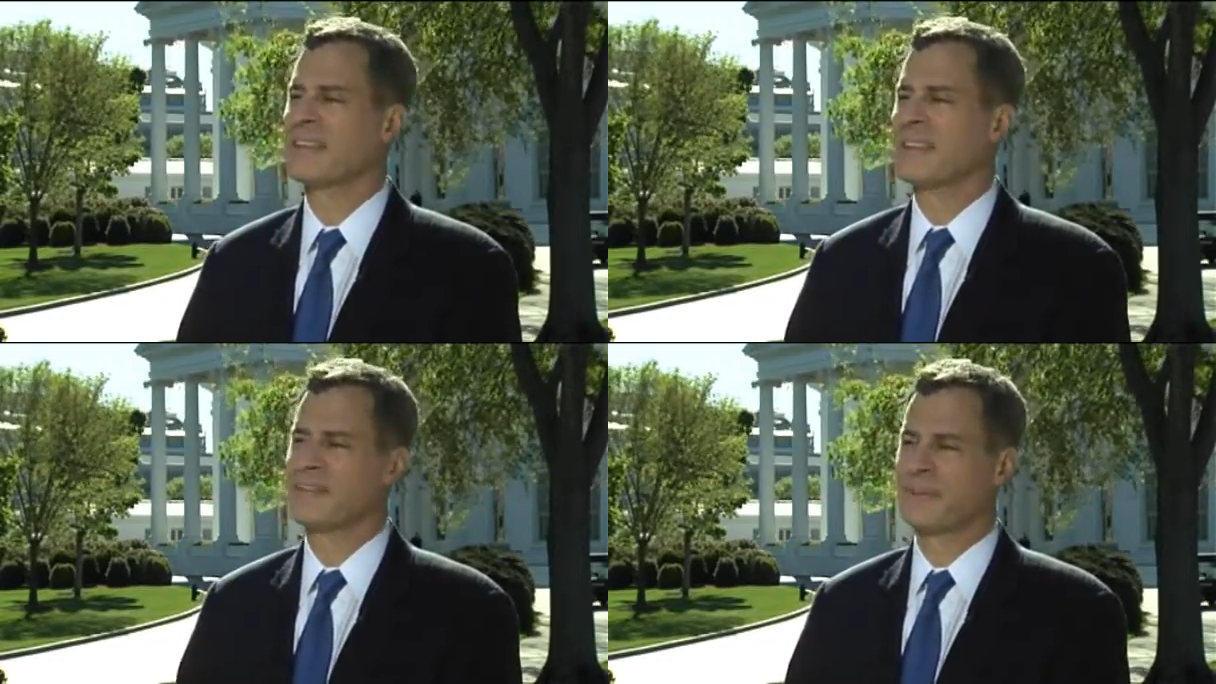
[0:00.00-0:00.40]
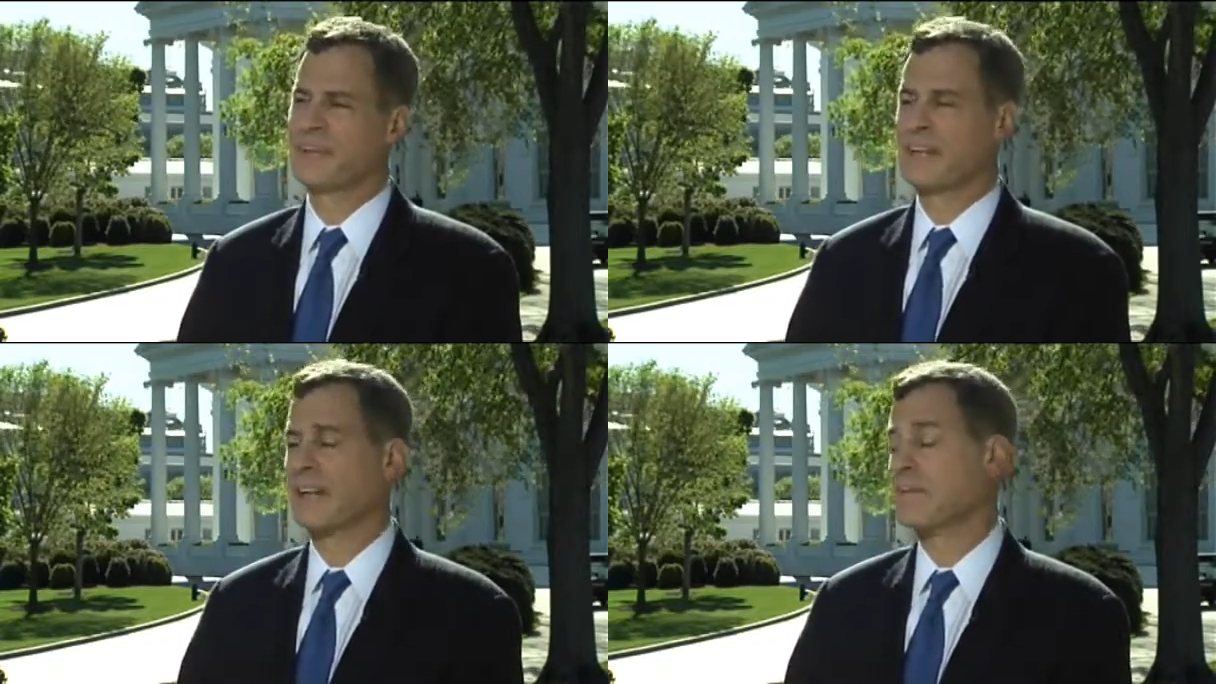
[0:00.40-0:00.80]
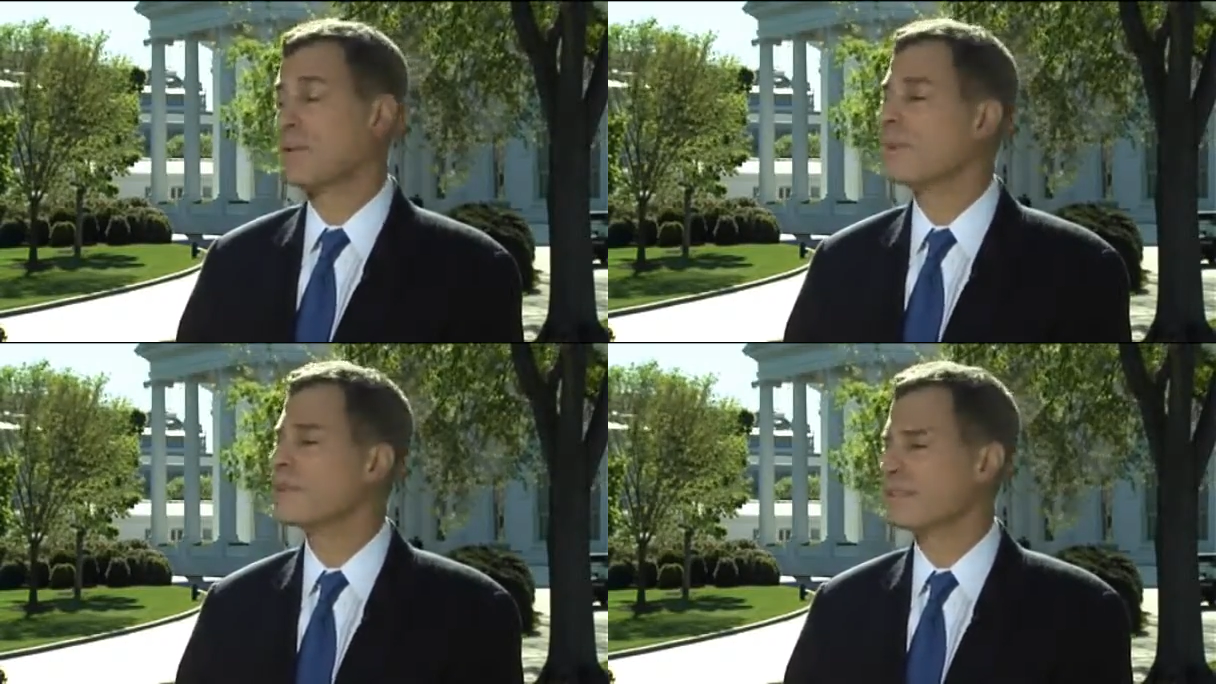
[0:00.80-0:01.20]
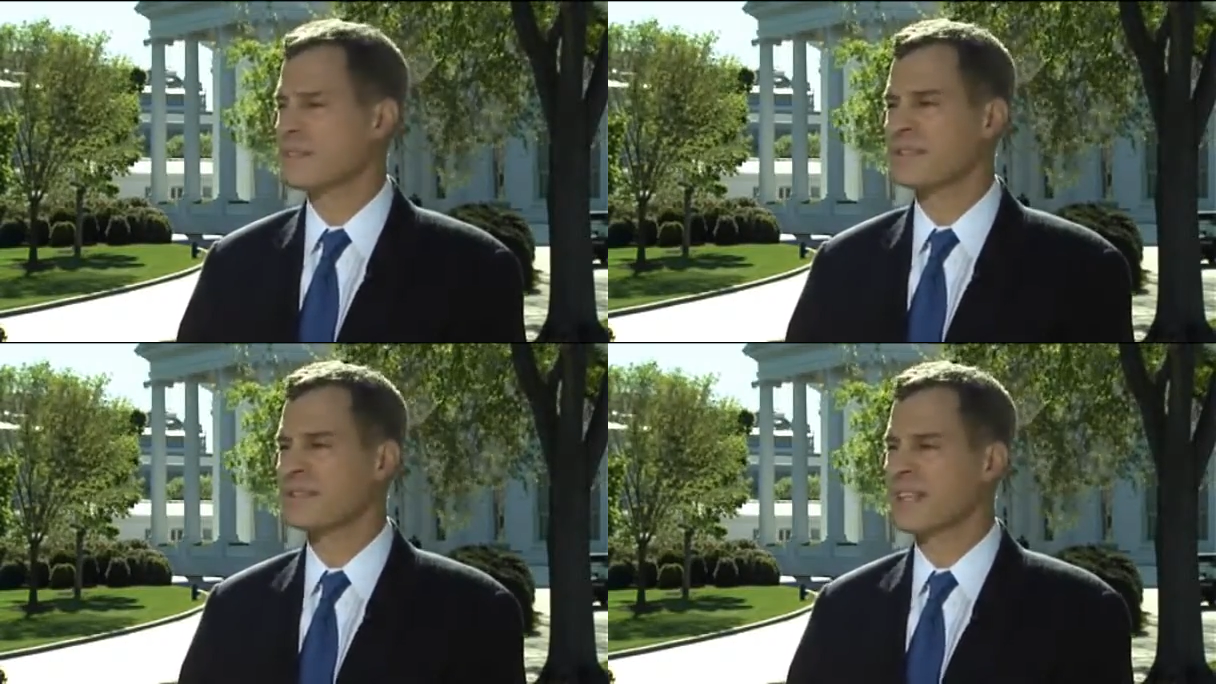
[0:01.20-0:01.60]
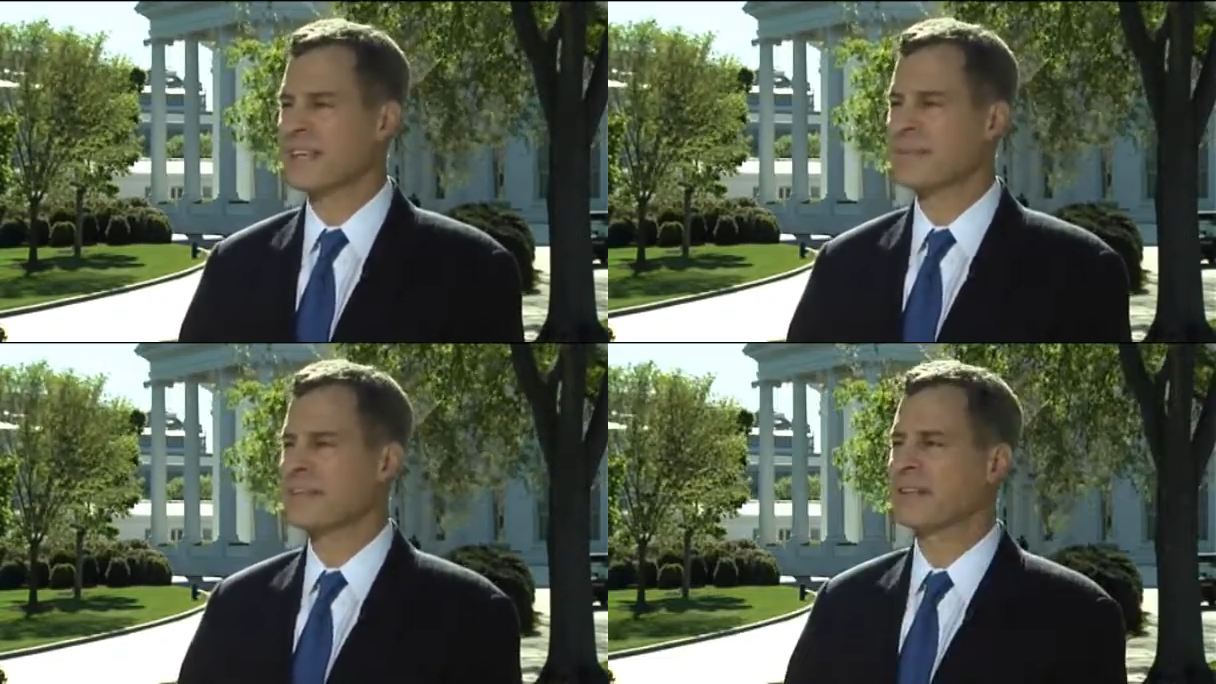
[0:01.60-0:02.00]
If we look at unemployment insurance
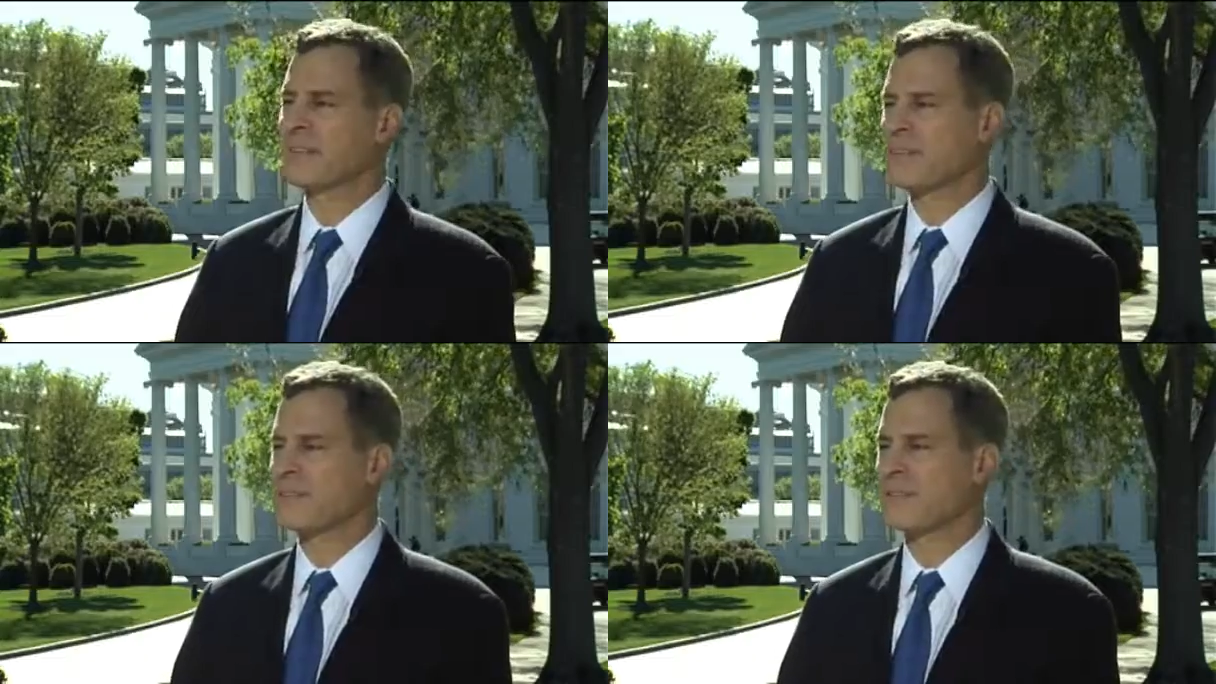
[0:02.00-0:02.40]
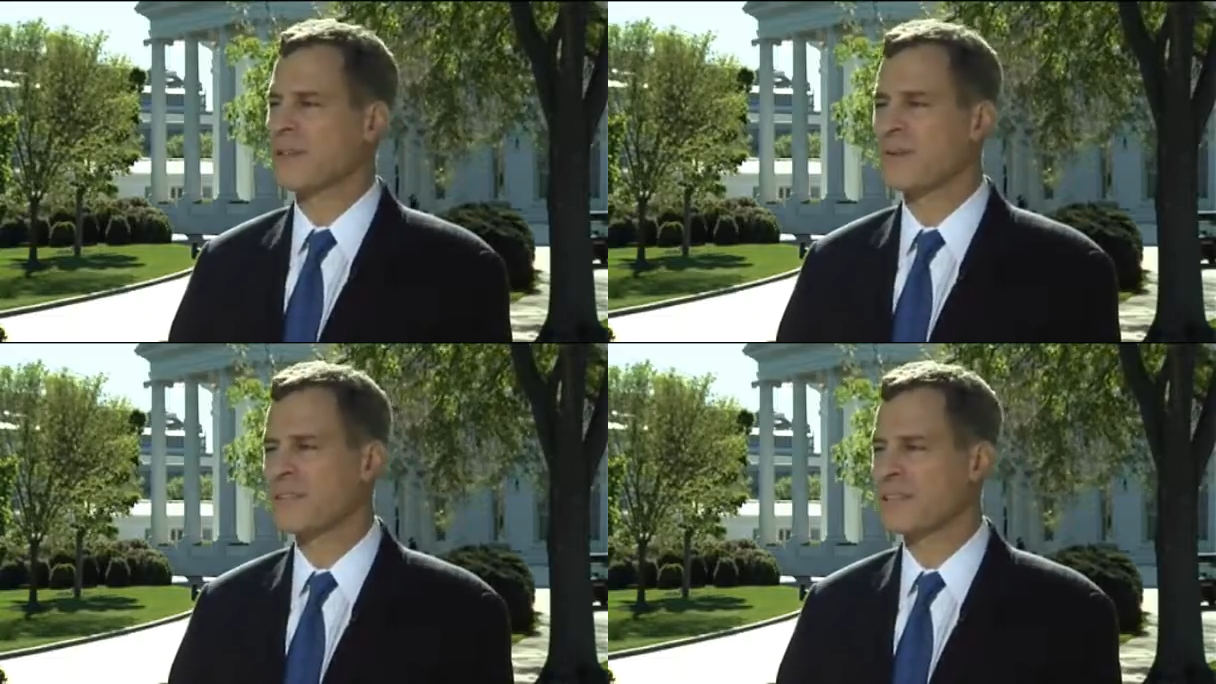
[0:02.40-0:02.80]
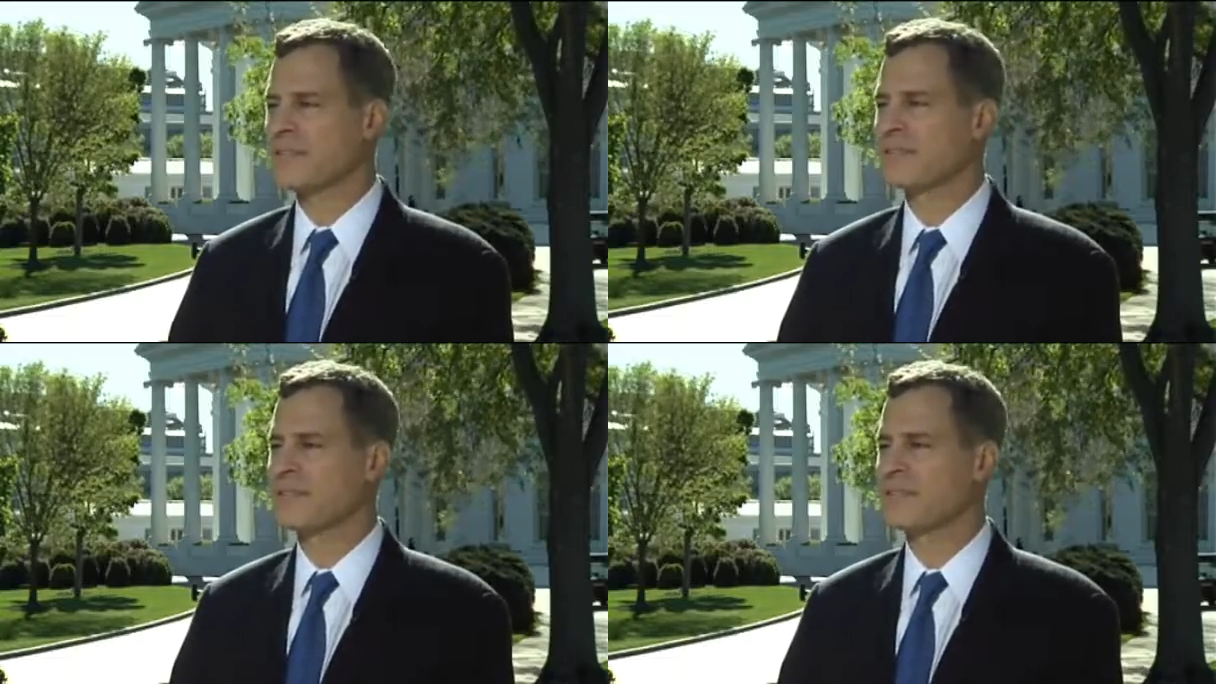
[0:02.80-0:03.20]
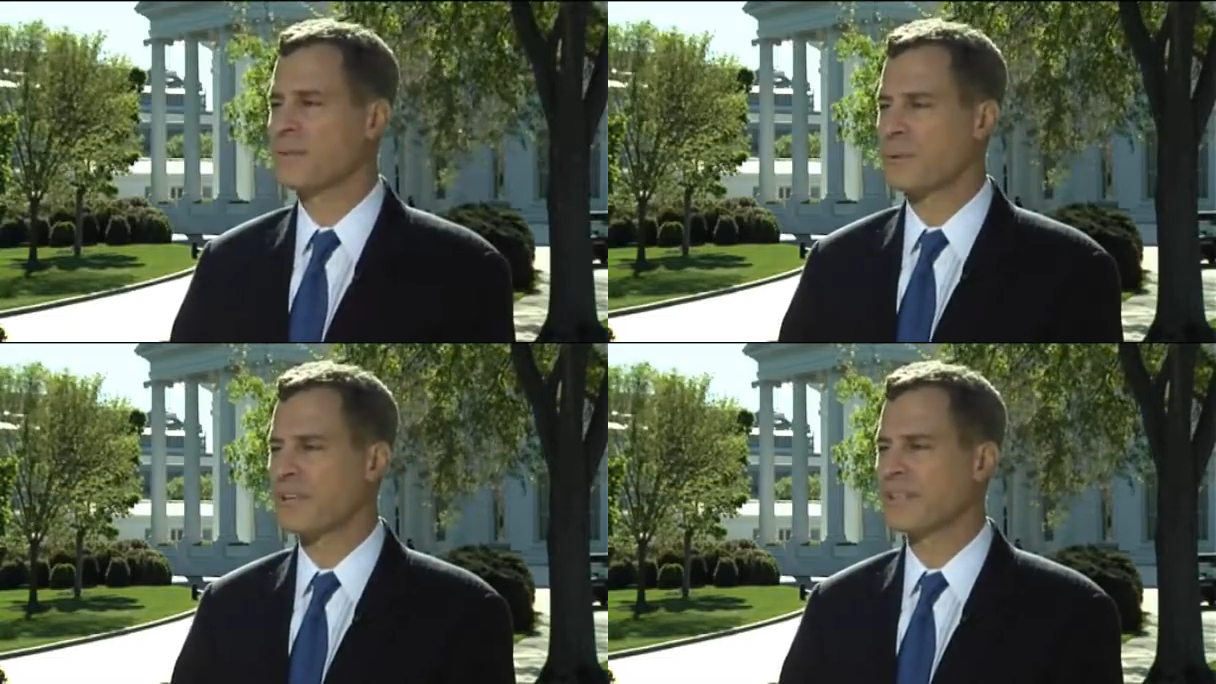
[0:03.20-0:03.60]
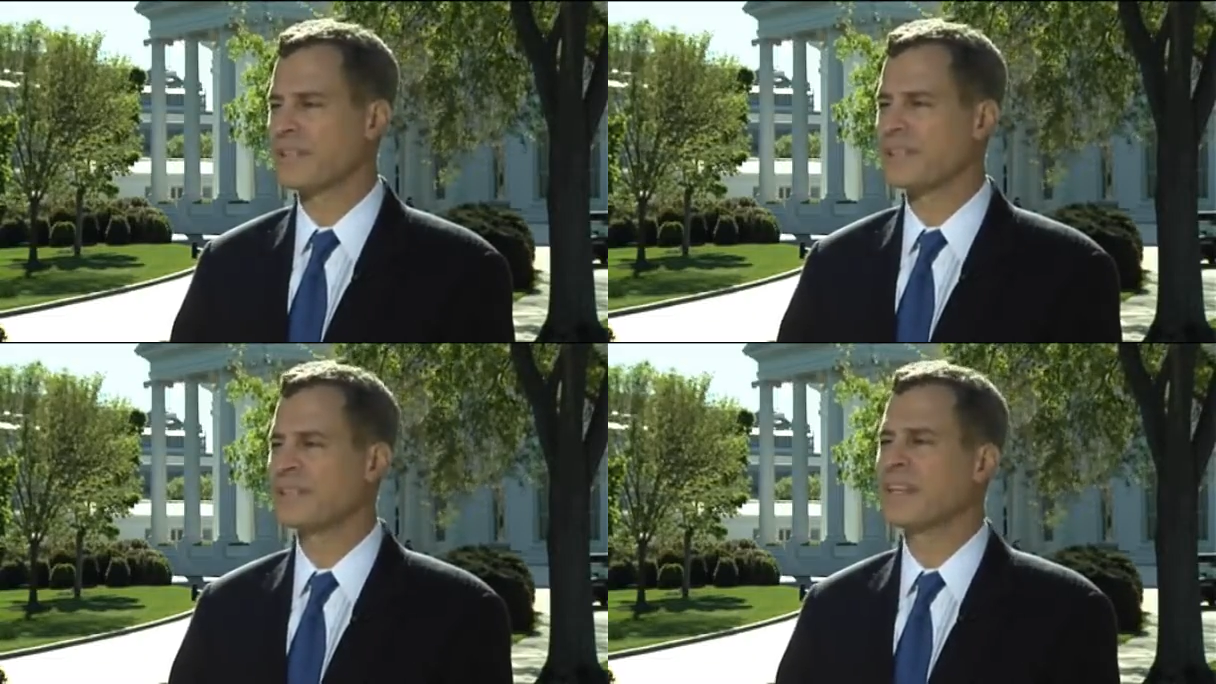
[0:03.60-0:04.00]
claims, they reached their lowest level in 4
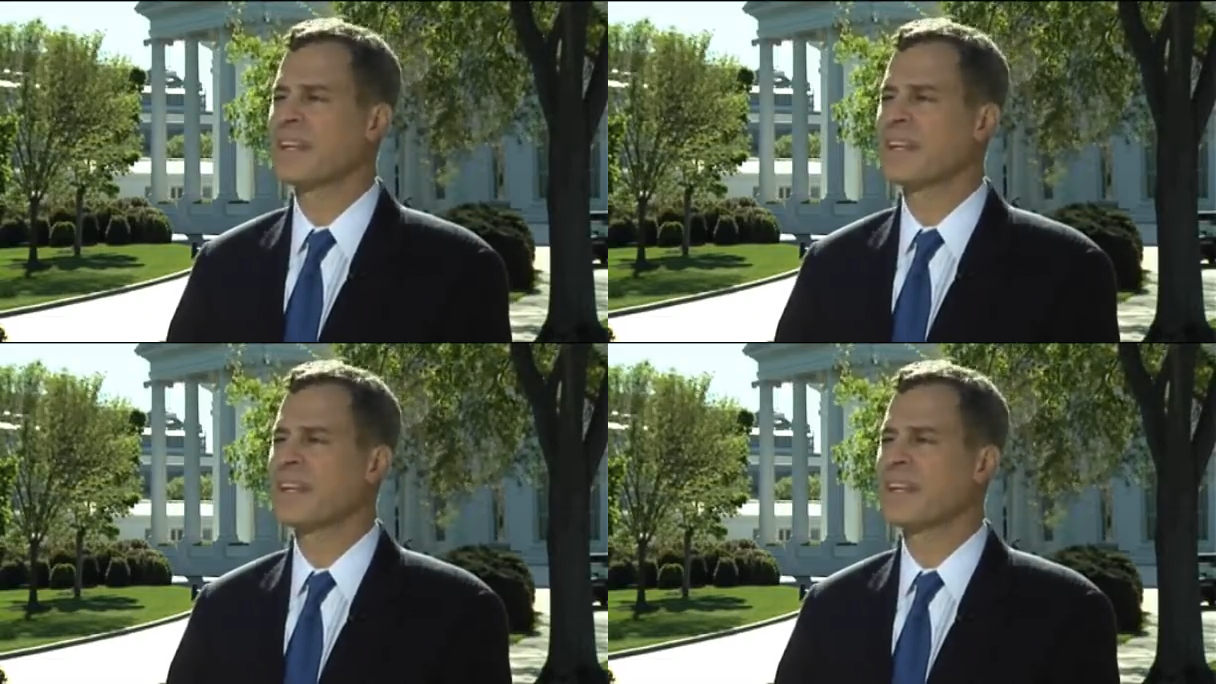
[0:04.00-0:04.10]
years.